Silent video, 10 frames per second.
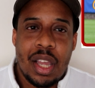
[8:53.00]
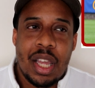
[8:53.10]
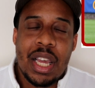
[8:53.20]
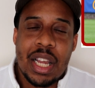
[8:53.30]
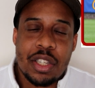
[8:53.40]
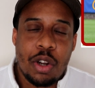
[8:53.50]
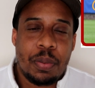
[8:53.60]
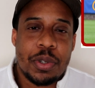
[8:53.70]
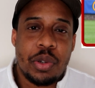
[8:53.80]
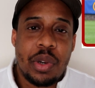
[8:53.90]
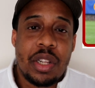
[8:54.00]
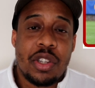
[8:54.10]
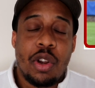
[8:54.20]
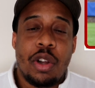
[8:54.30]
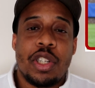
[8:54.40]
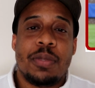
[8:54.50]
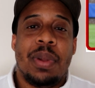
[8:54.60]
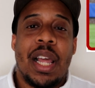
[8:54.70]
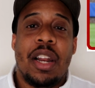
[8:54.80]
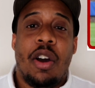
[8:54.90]
he has an opportunity to not just
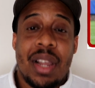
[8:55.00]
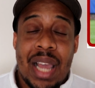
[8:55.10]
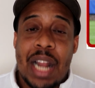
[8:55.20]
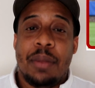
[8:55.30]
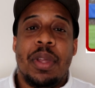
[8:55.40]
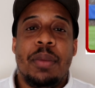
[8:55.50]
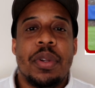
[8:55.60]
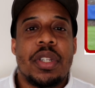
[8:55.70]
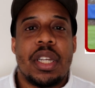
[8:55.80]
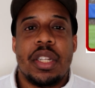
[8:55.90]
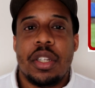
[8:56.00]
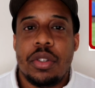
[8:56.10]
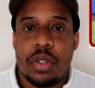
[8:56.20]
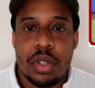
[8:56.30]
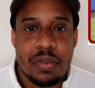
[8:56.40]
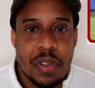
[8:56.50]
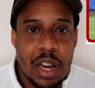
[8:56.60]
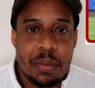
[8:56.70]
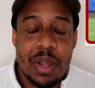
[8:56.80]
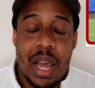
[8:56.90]
play in our academy but to continue to
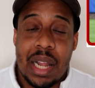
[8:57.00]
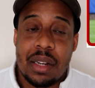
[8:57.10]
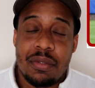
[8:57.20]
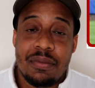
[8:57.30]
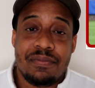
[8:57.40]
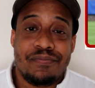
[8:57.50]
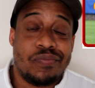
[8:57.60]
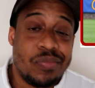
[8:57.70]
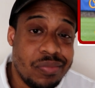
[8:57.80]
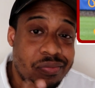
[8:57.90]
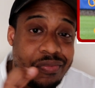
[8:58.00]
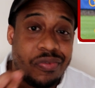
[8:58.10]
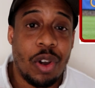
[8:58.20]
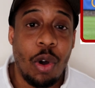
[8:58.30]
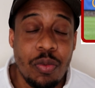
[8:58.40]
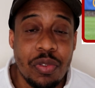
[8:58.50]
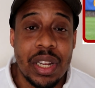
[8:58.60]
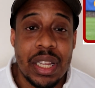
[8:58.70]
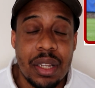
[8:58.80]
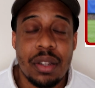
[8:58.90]
develop and
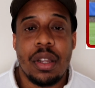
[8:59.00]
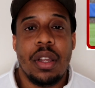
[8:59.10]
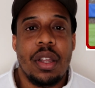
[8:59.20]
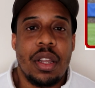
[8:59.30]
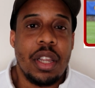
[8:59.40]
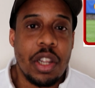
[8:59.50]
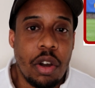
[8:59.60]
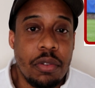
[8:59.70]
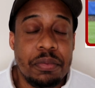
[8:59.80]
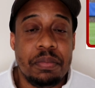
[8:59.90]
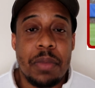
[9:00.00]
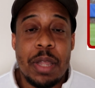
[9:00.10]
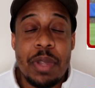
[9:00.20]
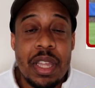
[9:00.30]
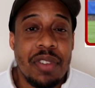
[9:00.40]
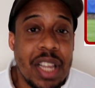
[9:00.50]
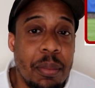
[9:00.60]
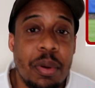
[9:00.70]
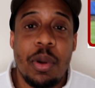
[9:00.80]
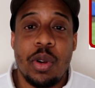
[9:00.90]
hopefully, you know, maybe even
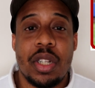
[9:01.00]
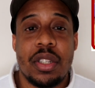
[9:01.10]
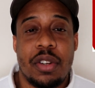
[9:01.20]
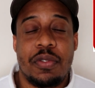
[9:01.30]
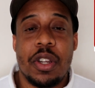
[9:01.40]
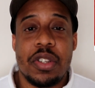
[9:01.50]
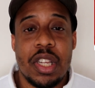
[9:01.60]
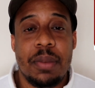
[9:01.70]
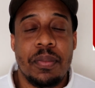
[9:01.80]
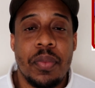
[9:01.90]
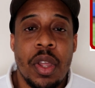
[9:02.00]
get promoted into the first team.